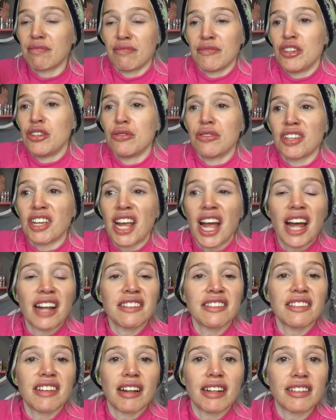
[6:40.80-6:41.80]
using
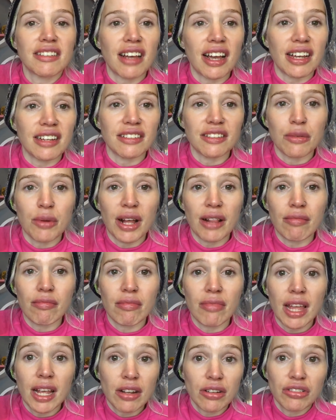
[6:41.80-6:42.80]
hand sanitizer when
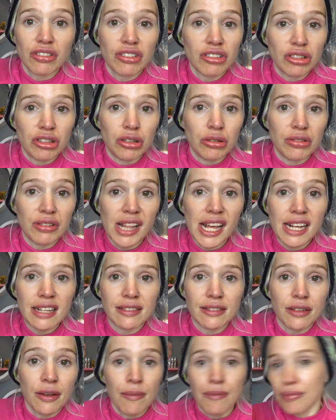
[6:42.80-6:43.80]
they could just use
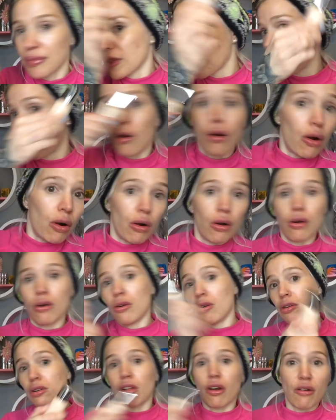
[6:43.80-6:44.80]
this
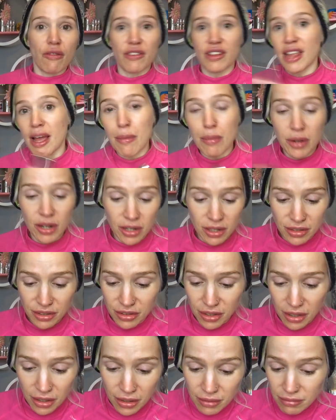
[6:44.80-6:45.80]
all over their
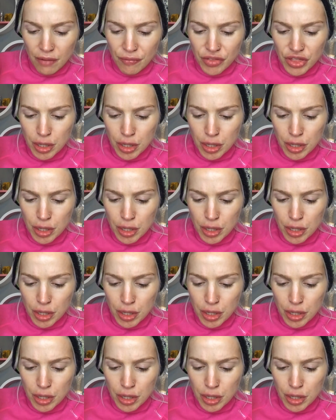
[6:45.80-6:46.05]
person.